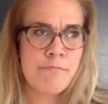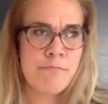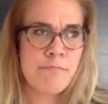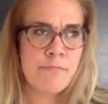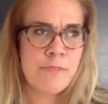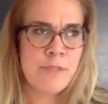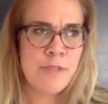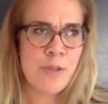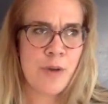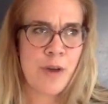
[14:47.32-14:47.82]

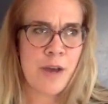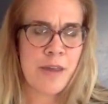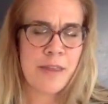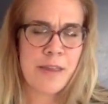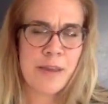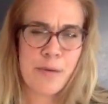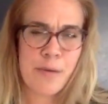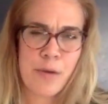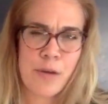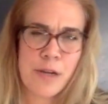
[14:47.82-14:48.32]
So I
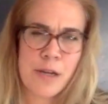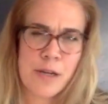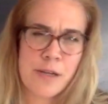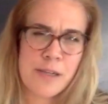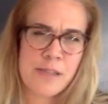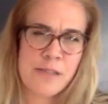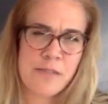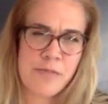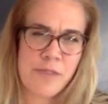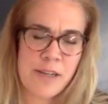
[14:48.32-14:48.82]
think we're going to
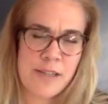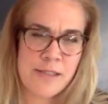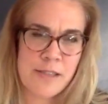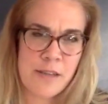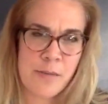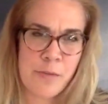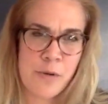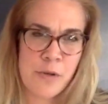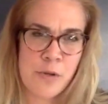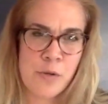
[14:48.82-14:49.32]
need to find
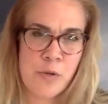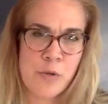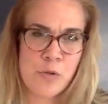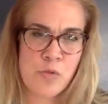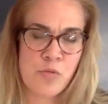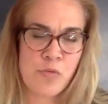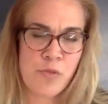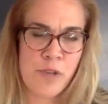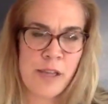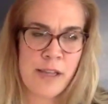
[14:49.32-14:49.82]
someone who
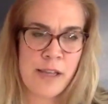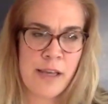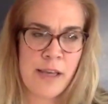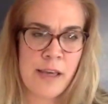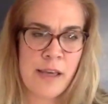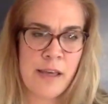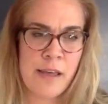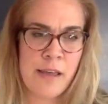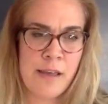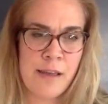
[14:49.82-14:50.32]

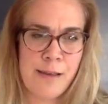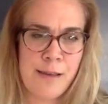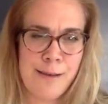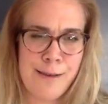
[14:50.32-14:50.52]
really